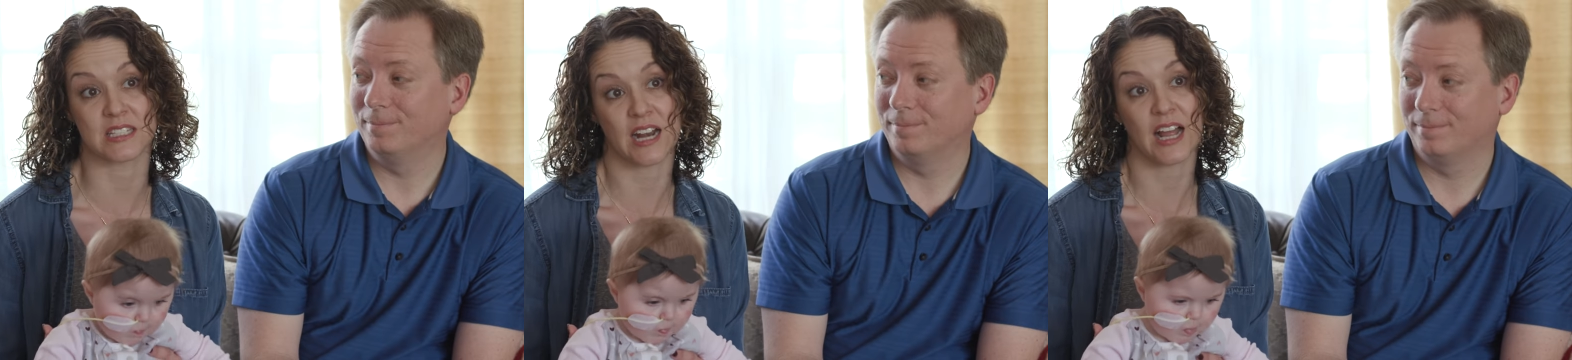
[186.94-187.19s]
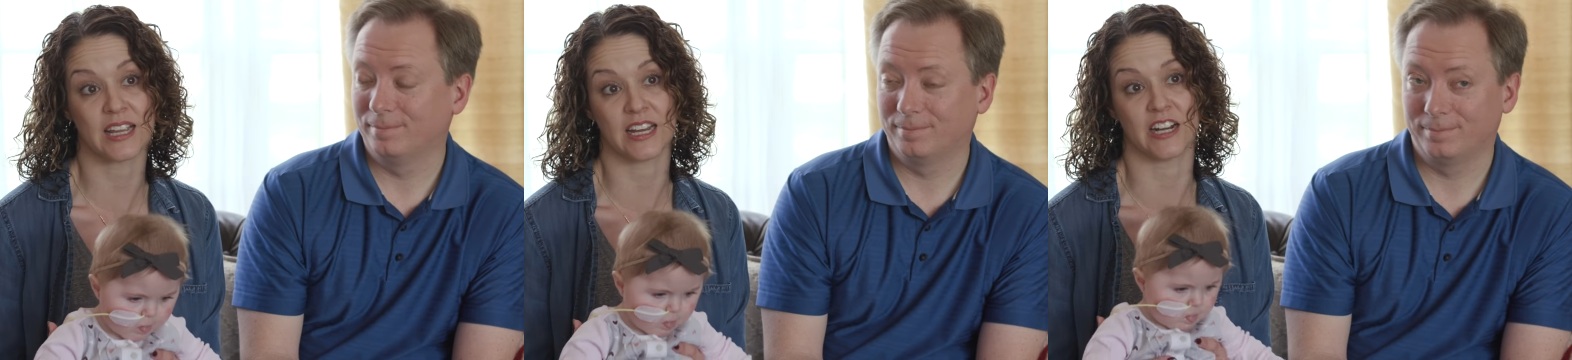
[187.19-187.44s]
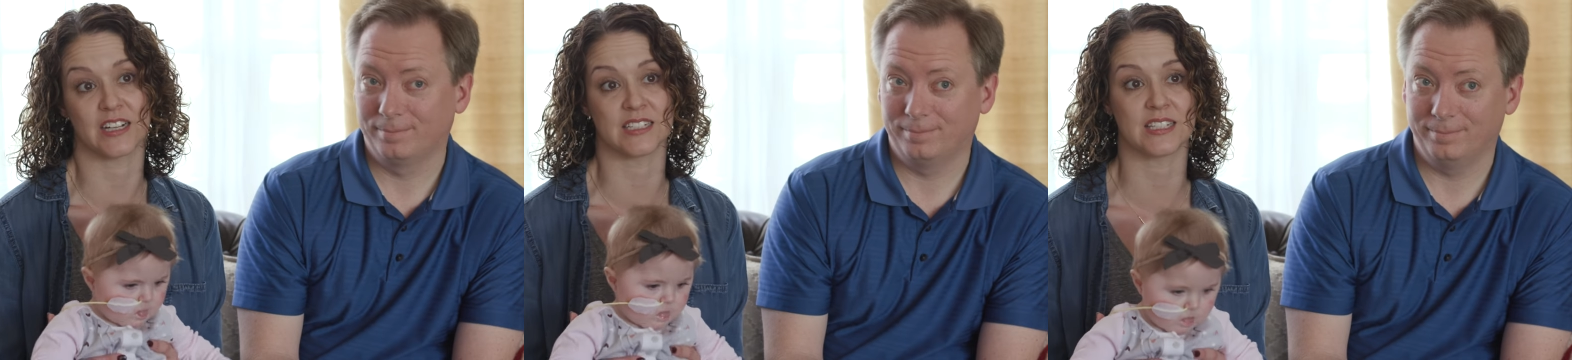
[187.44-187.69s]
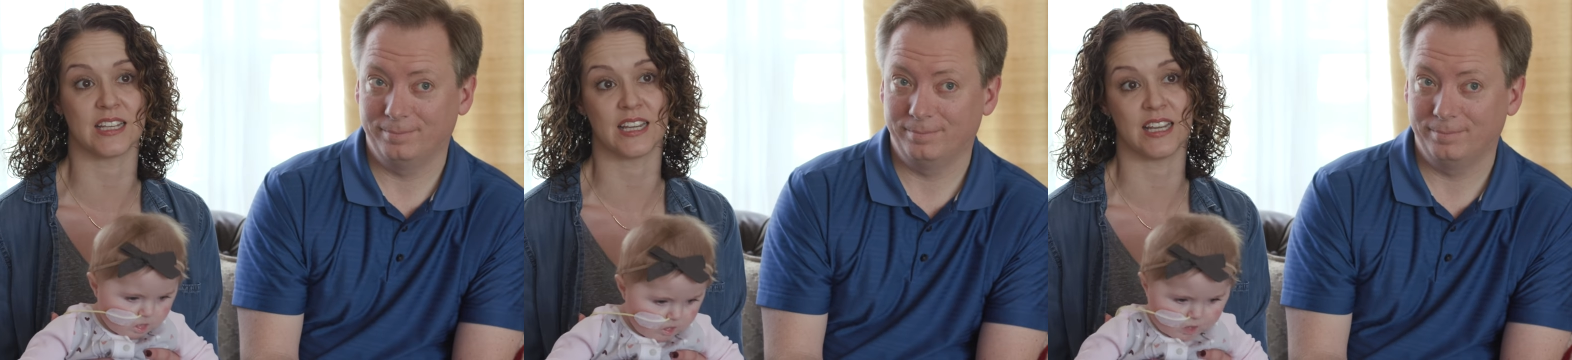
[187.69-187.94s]
Speaker 1: it's not
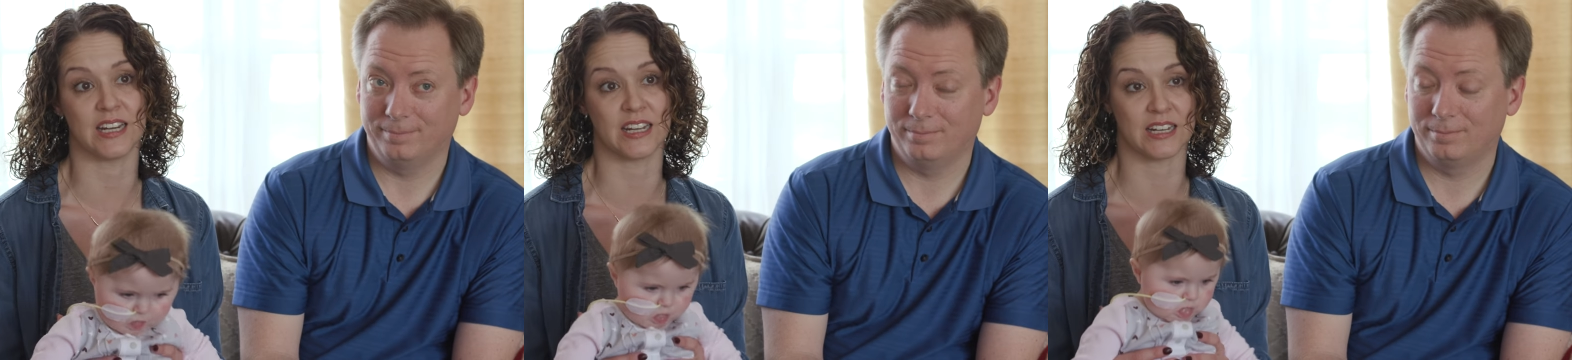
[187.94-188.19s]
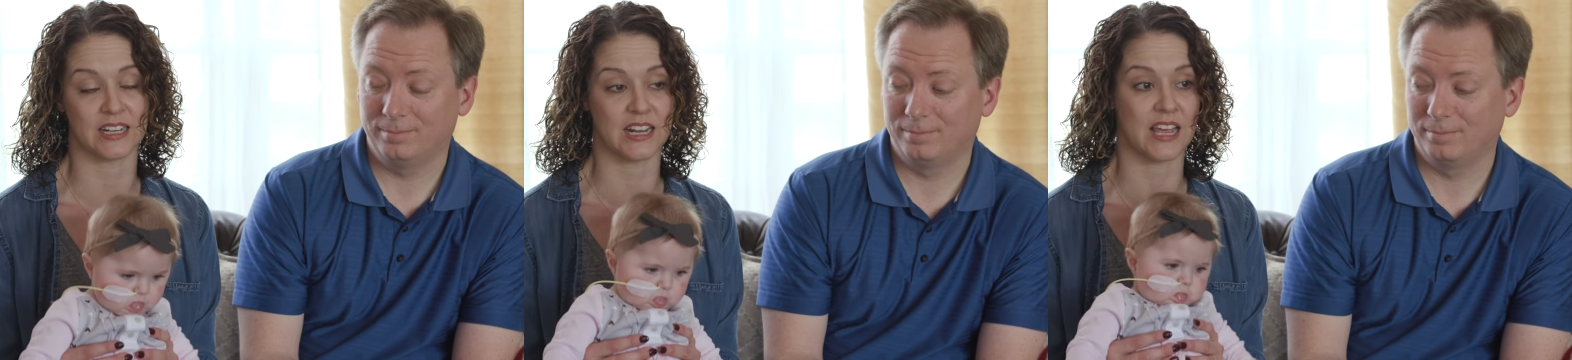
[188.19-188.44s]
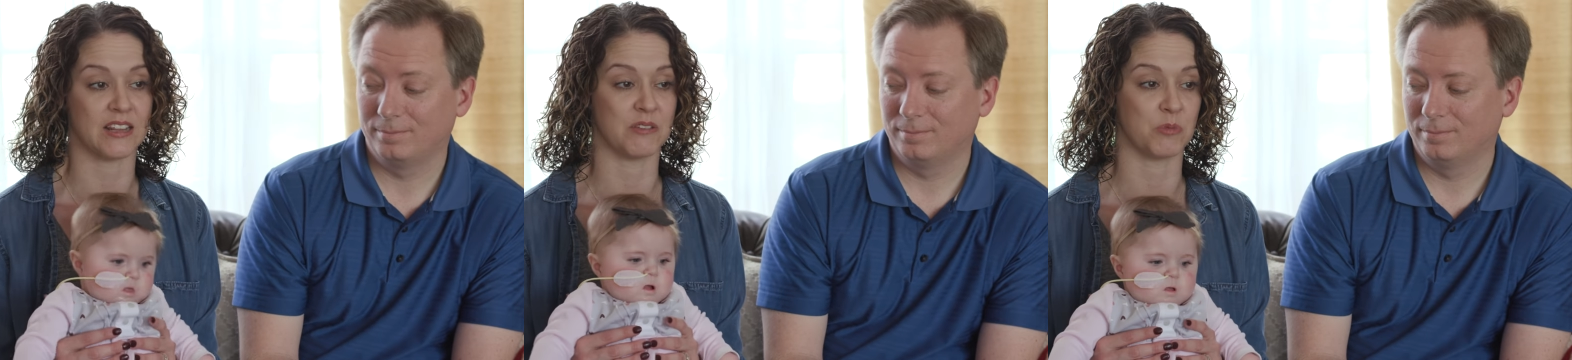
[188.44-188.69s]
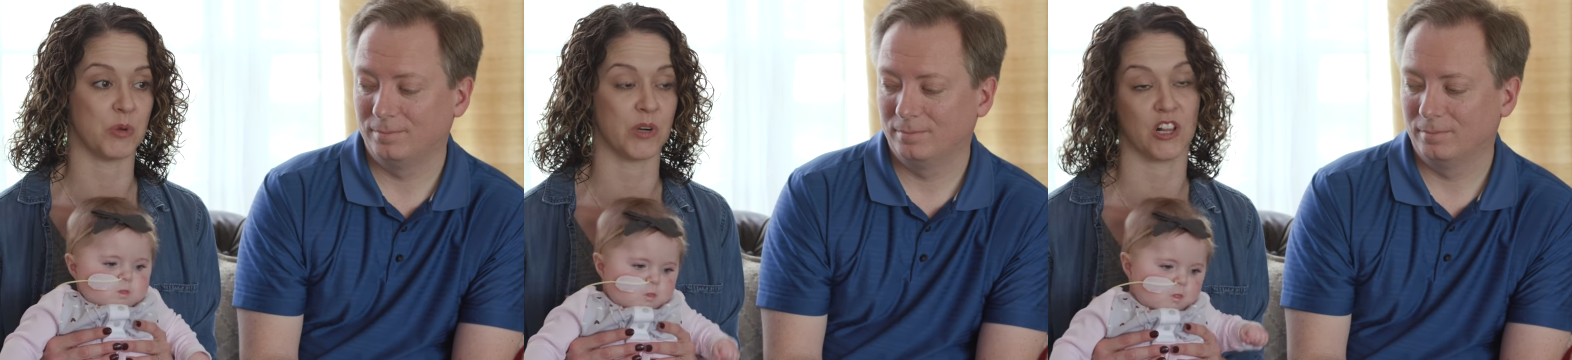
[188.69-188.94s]
guaranteed, and,
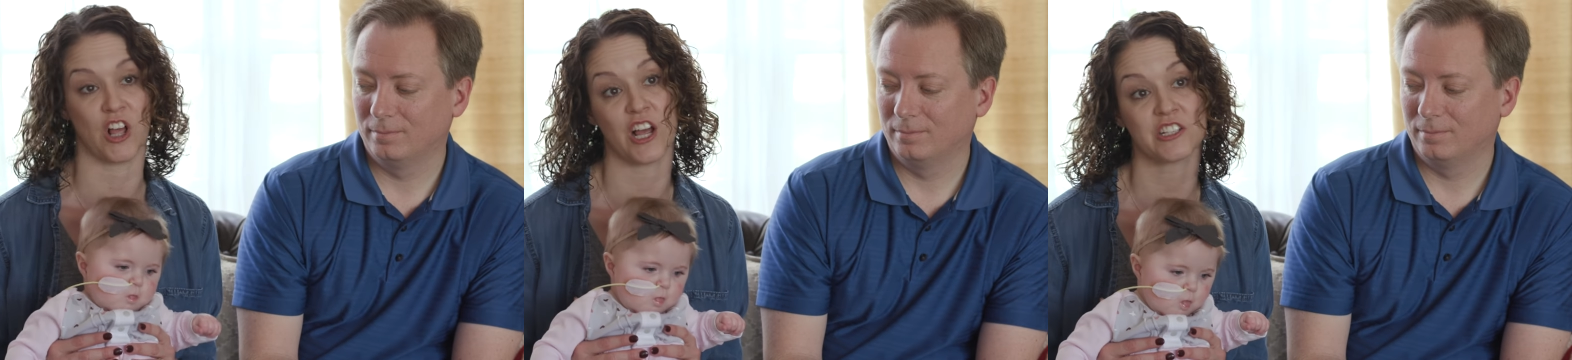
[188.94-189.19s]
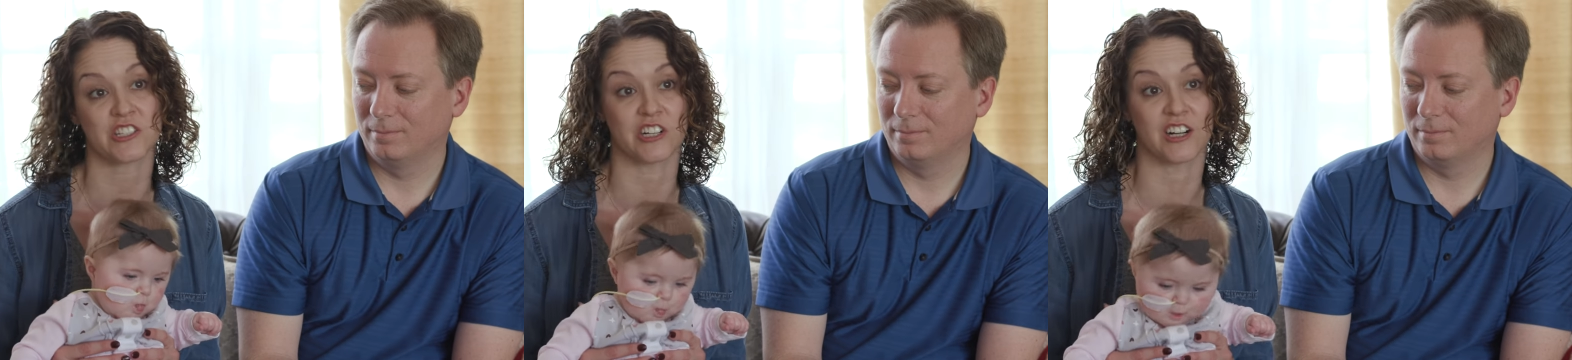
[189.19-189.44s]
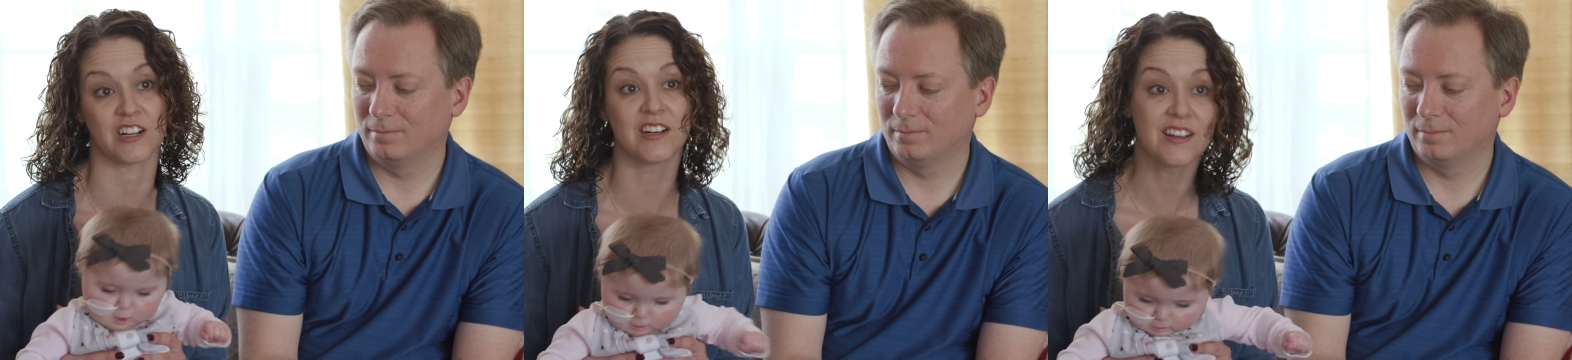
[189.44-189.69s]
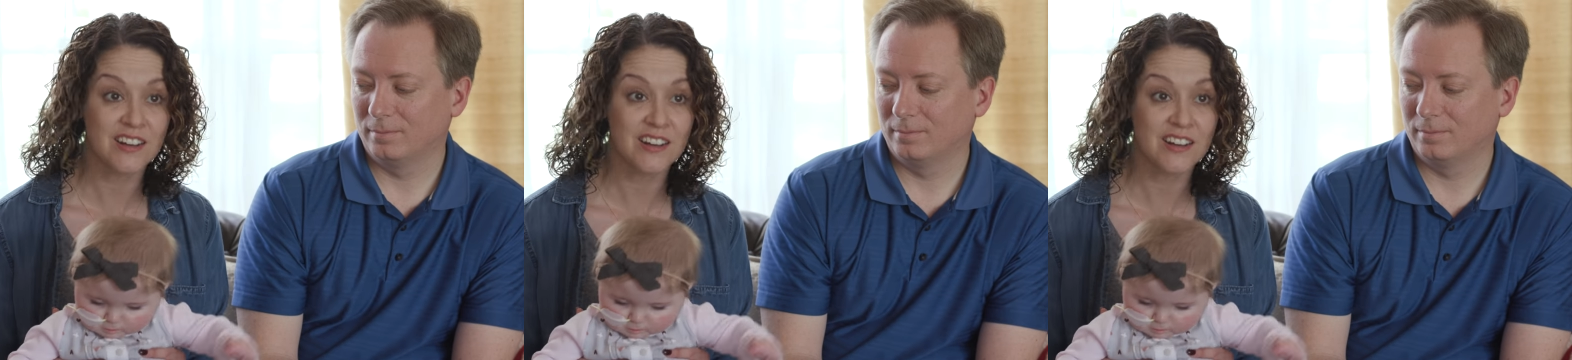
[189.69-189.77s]
and we would have lost her.